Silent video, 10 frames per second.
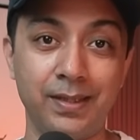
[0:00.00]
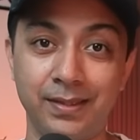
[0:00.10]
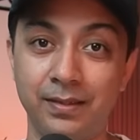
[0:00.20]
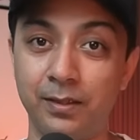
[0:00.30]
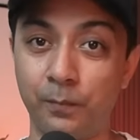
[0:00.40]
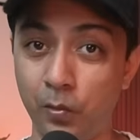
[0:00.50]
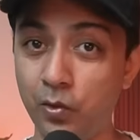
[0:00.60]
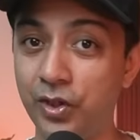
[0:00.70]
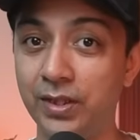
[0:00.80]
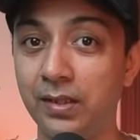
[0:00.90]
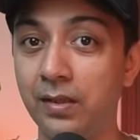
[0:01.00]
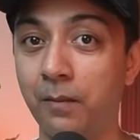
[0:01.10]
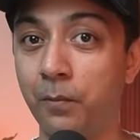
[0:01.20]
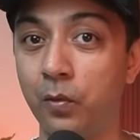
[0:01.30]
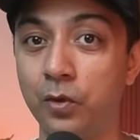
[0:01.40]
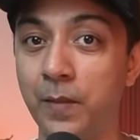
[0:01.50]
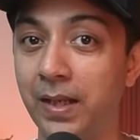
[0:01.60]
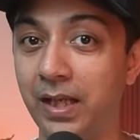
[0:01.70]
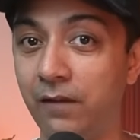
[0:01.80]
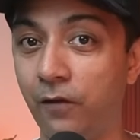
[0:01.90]
doesn't support JSON uploads
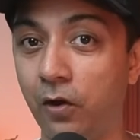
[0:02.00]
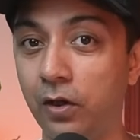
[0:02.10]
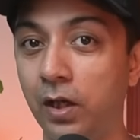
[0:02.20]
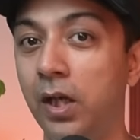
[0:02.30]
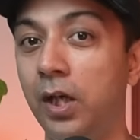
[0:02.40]
by default,